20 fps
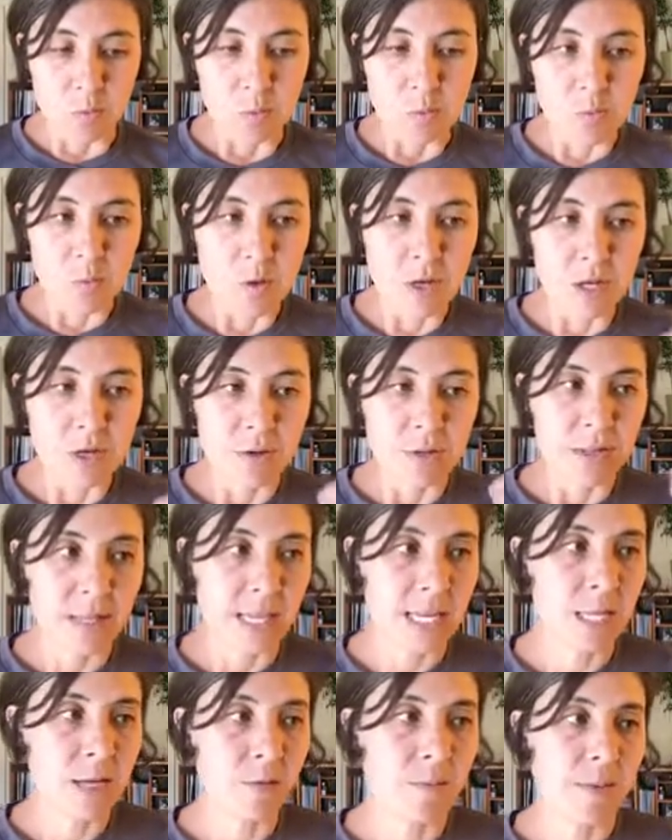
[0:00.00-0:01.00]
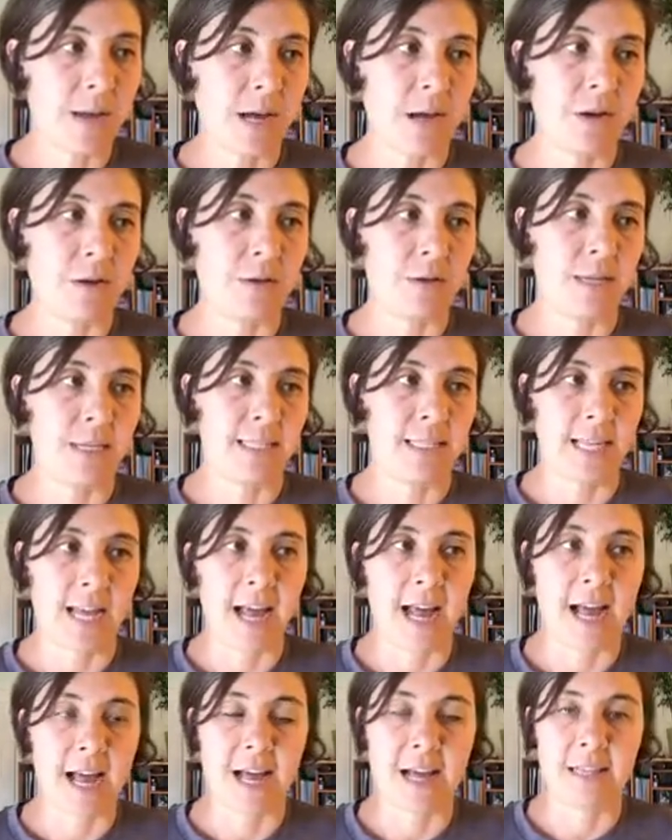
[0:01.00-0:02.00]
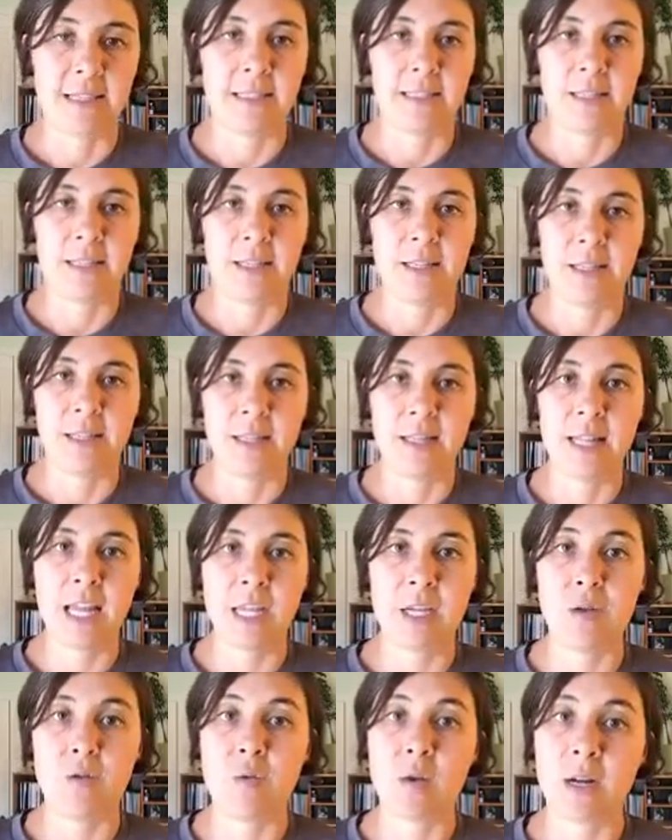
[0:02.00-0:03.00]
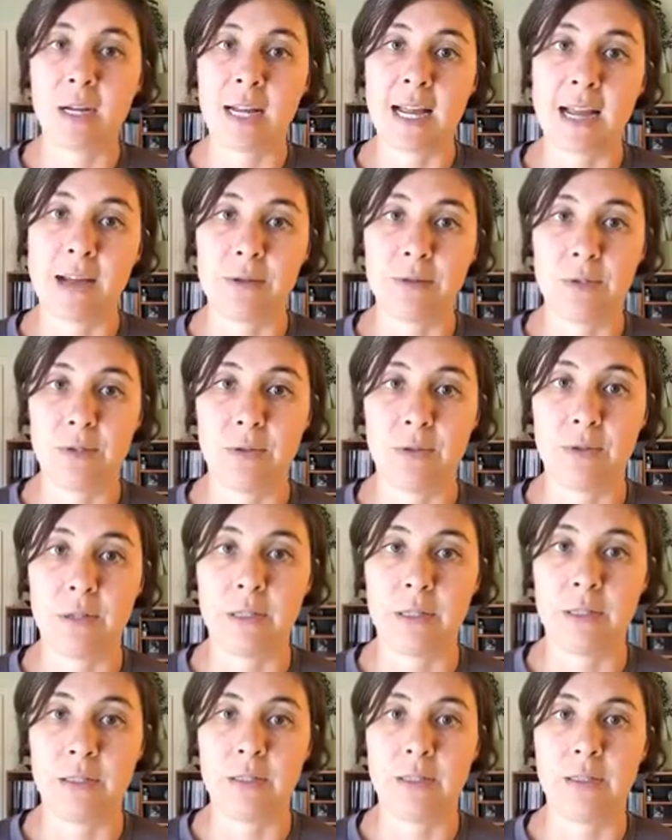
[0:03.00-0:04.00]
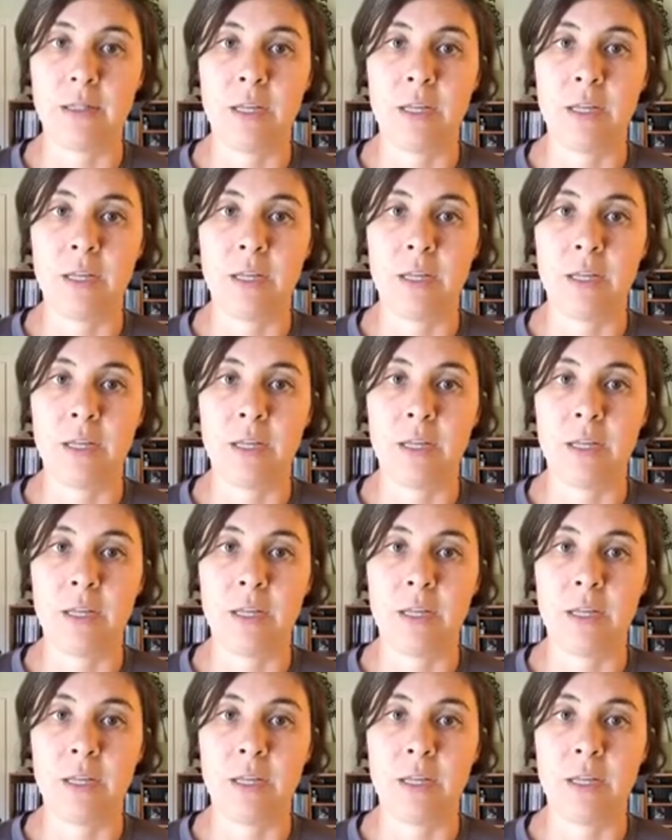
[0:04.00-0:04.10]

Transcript: when you think about a task that you want to outsource,